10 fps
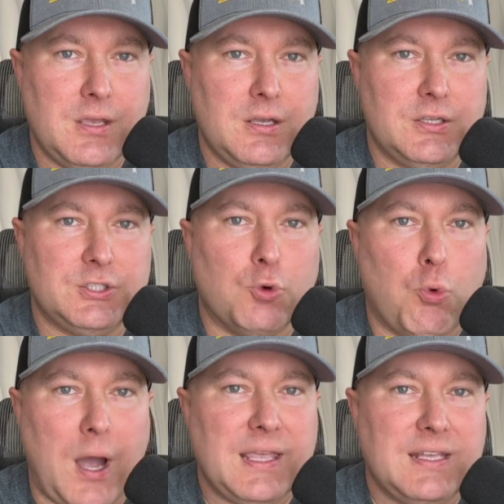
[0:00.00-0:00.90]
So
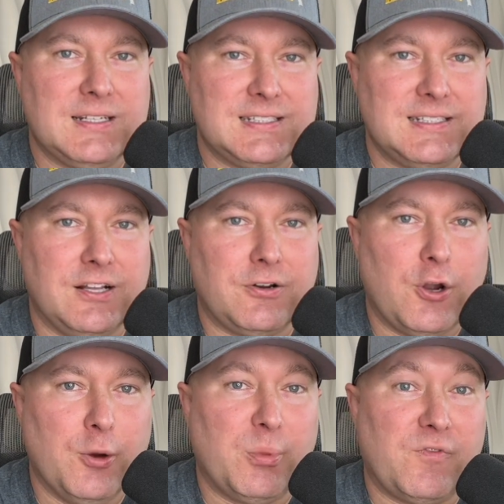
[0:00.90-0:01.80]
why get a Stellrr
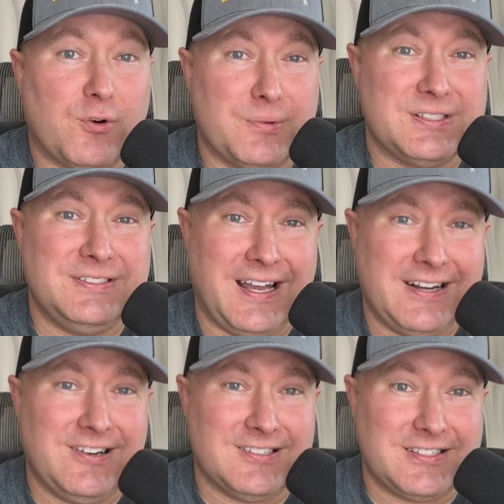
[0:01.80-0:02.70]
Home Performance
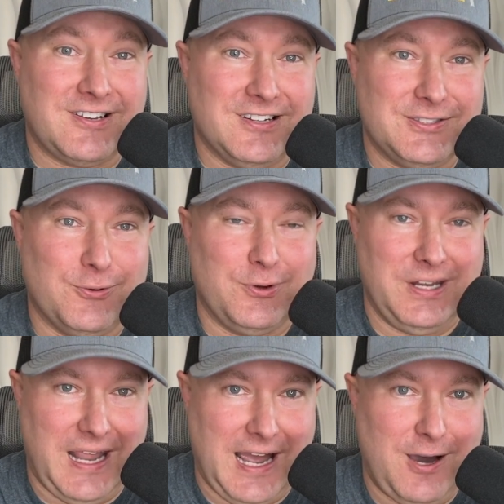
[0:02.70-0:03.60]
Diagnostic Consult
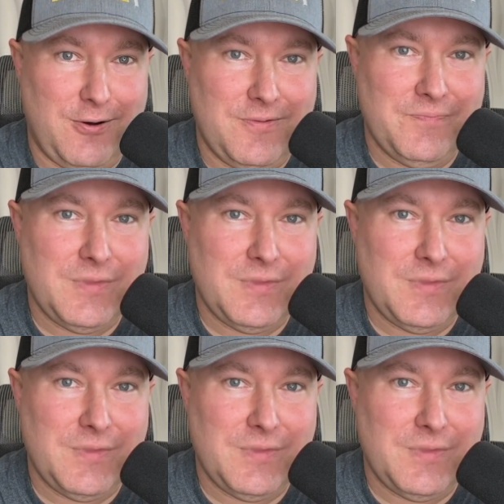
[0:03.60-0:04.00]
now?